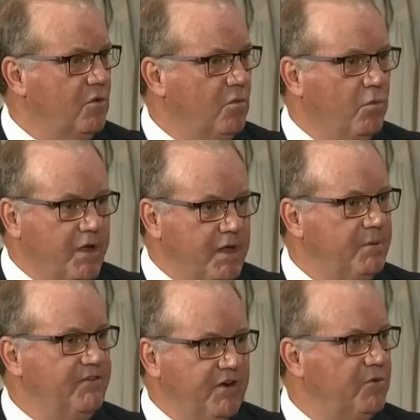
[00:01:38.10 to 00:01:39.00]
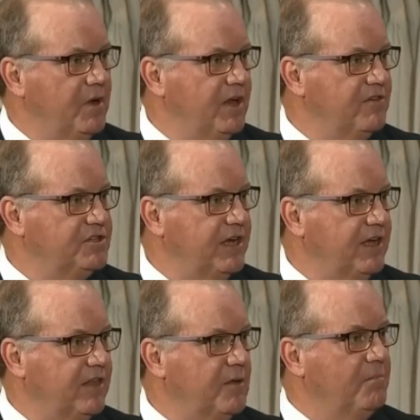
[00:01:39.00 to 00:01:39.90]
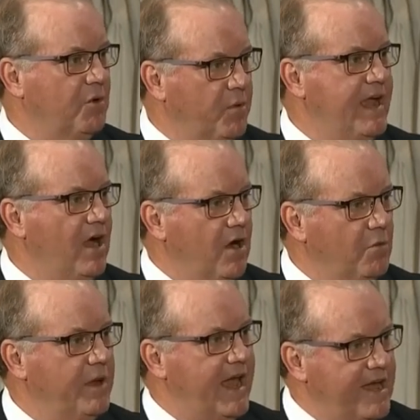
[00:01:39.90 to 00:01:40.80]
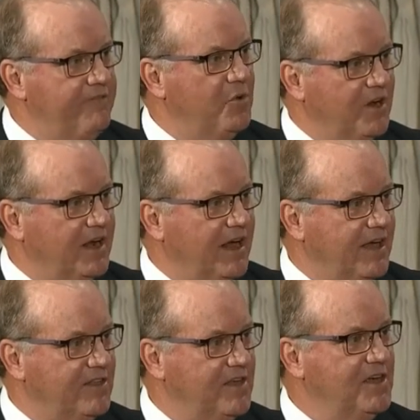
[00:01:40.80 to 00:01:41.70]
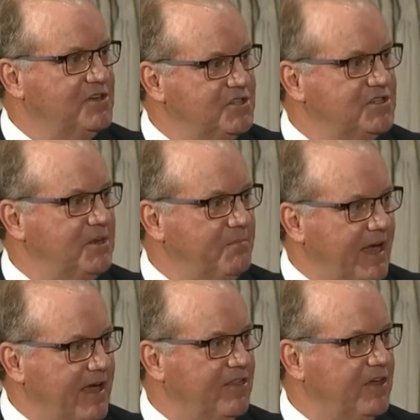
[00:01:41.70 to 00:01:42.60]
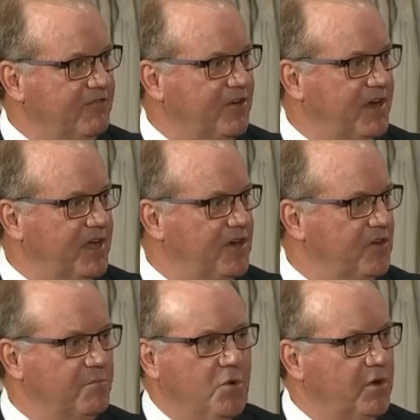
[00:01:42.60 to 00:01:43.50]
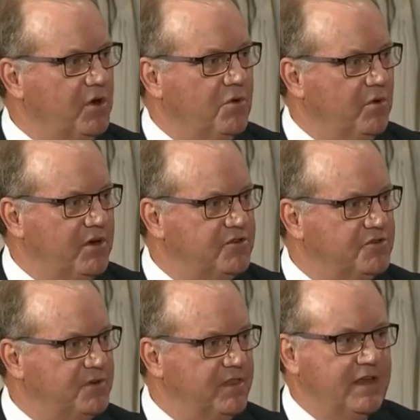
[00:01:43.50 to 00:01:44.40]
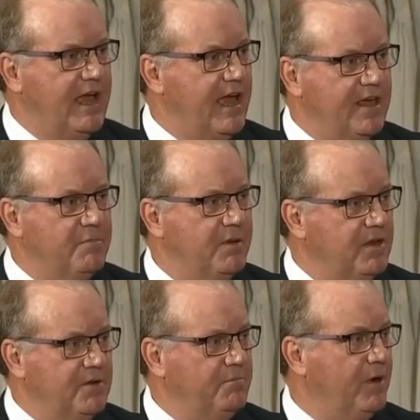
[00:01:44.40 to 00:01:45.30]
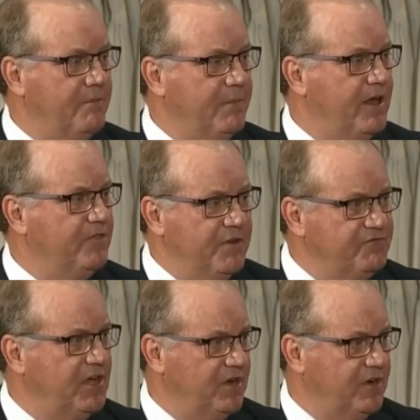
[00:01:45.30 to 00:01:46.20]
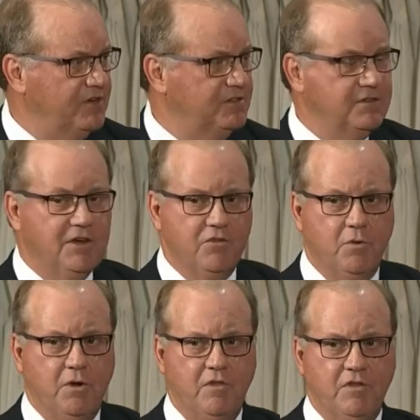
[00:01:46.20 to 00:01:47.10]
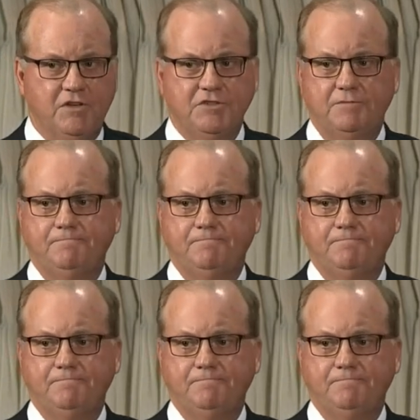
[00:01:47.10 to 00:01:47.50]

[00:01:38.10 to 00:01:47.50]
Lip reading: We believe everyone has a chance, but we have organized just in the past 7 or 8 years more in the core industry than there has been in the past 50 years in this organization.